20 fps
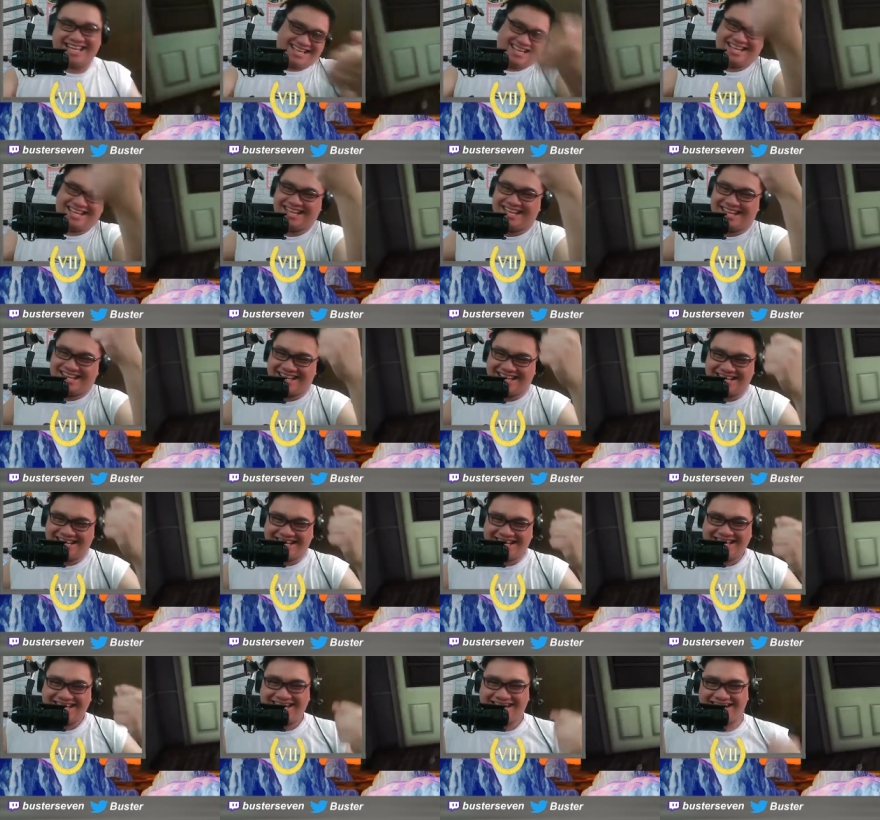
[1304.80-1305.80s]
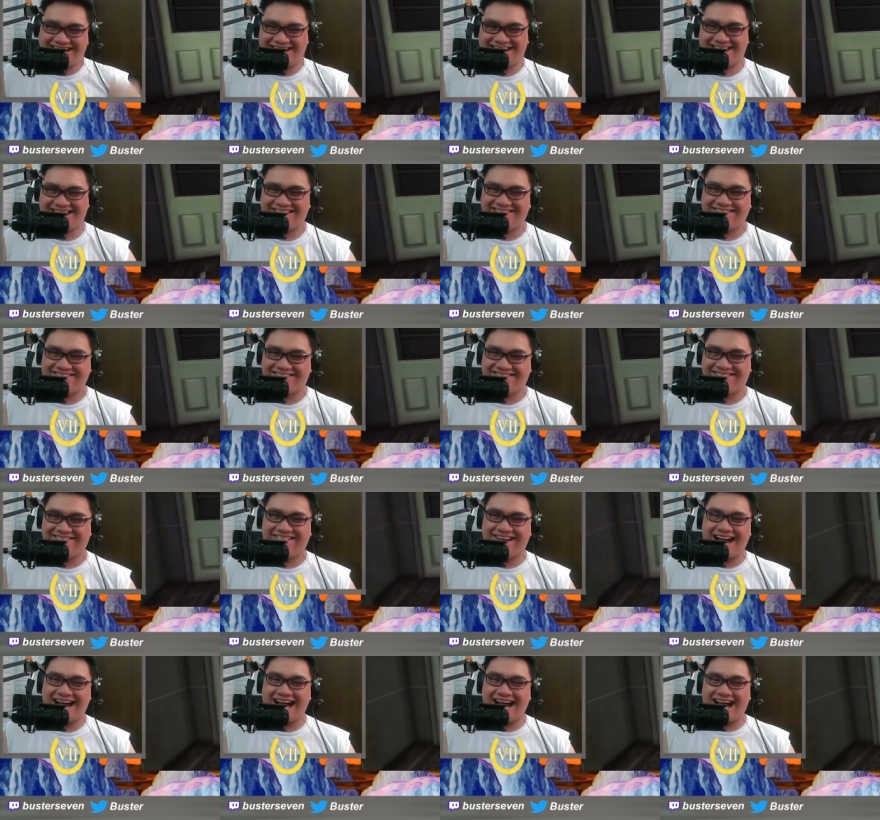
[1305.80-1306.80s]
yes! Did you see
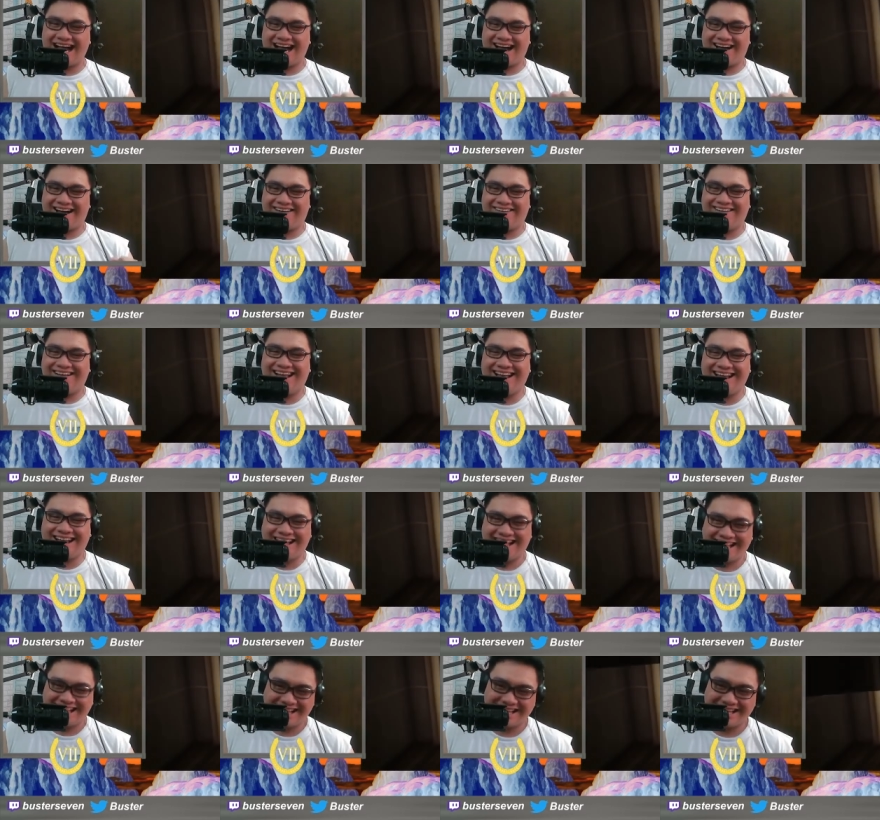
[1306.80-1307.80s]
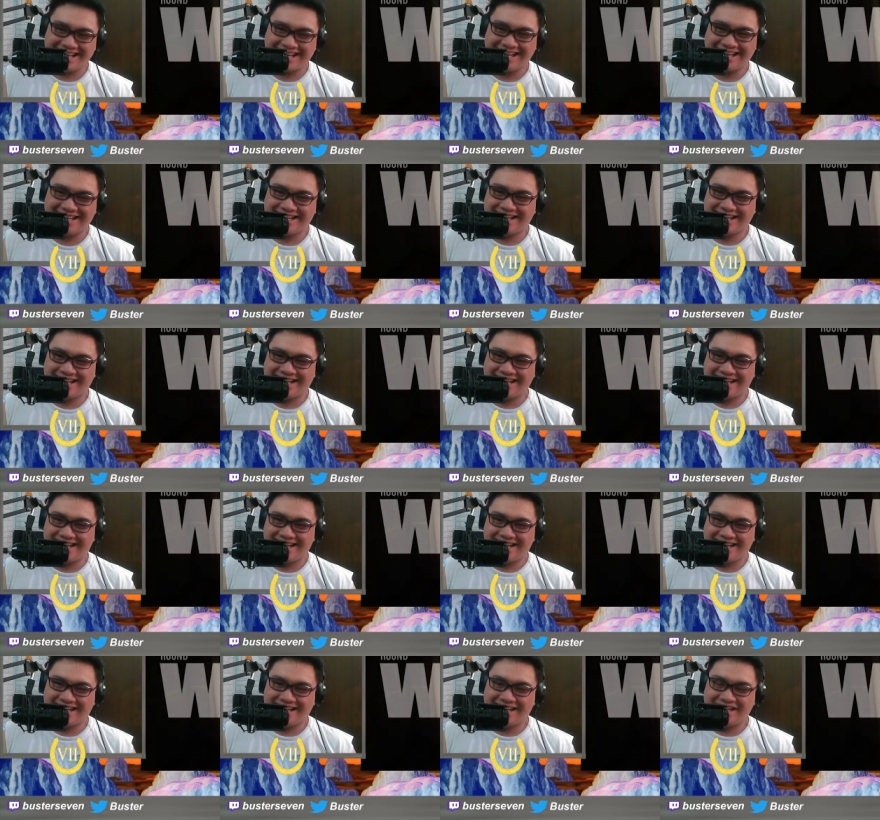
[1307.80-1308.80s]
wow. that? Wow. Did you see
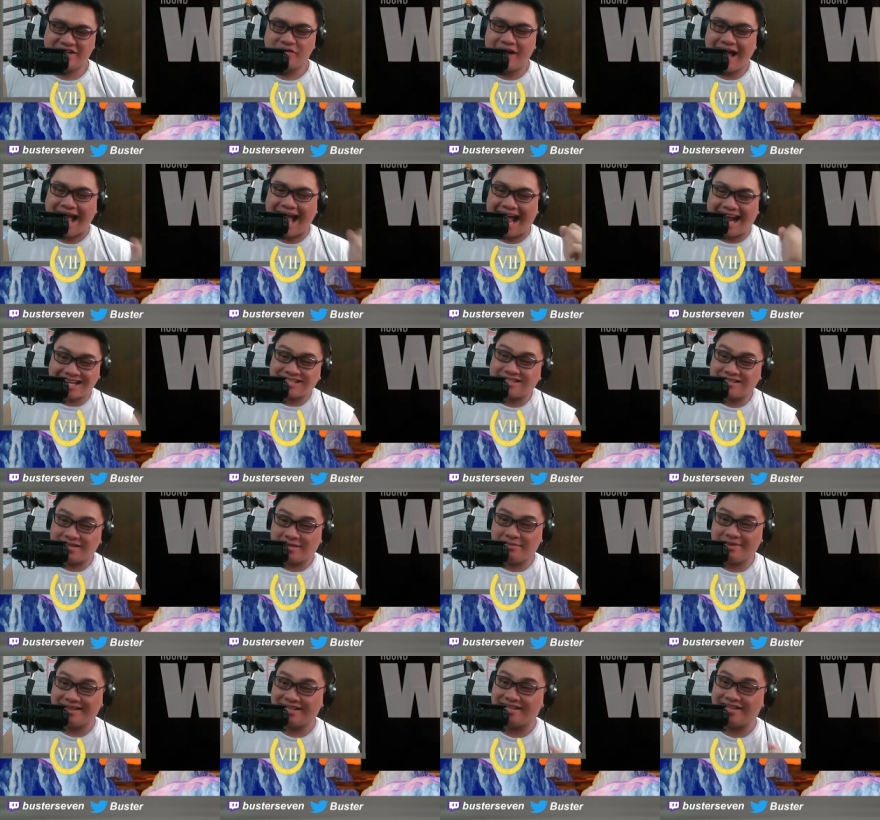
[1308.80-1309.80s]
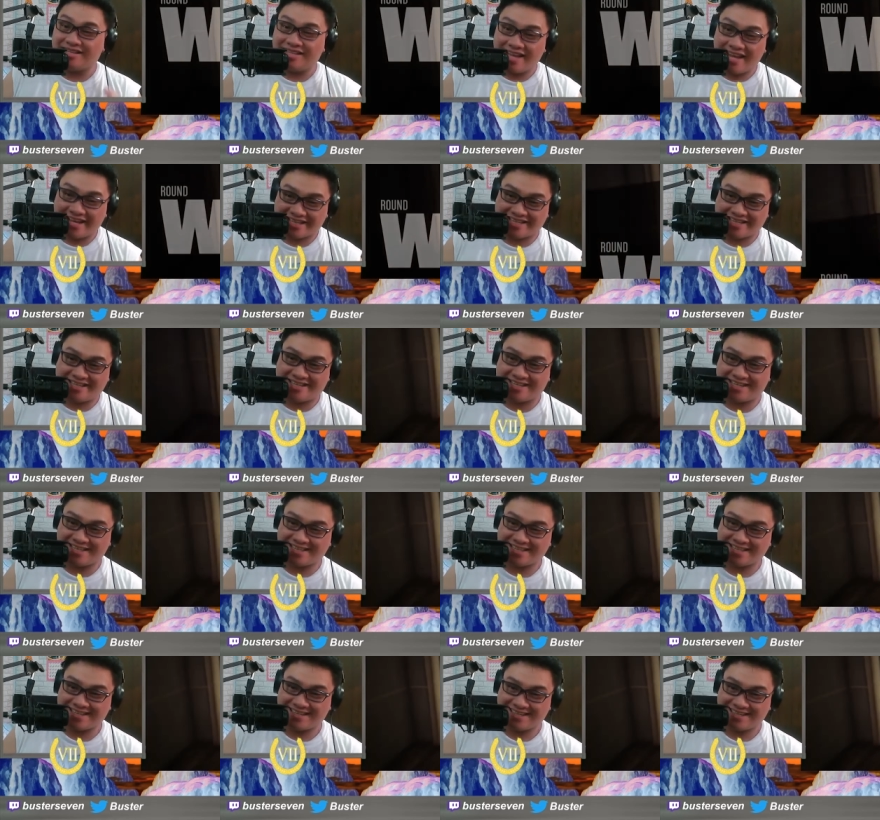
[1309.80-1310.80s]
that? You axed him in the dick.
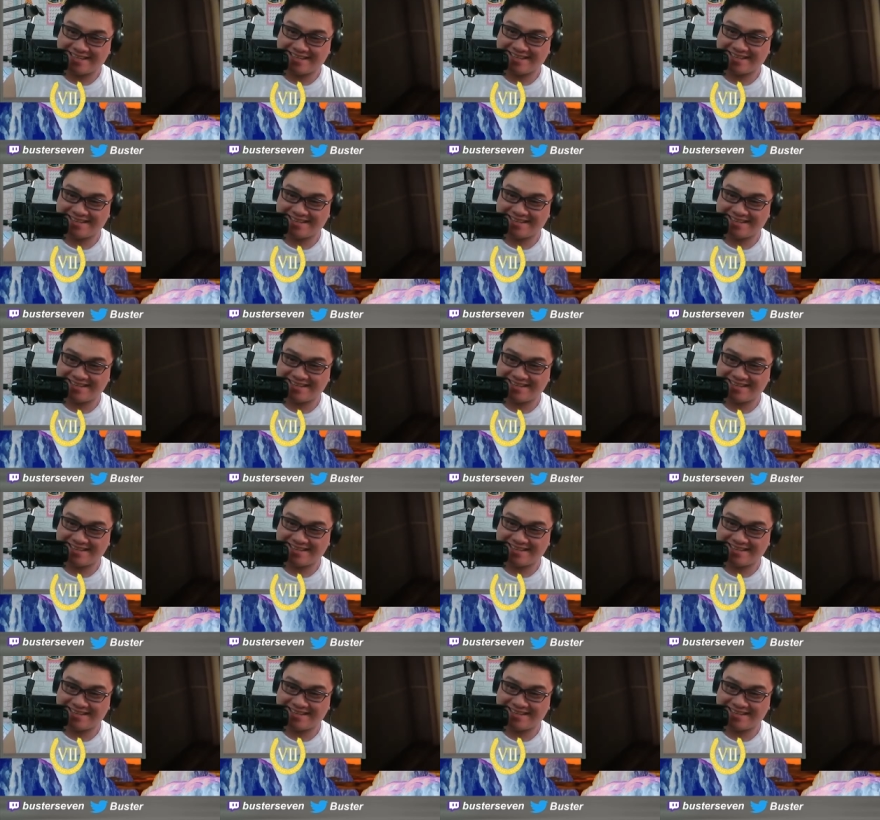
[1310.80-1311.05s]
That's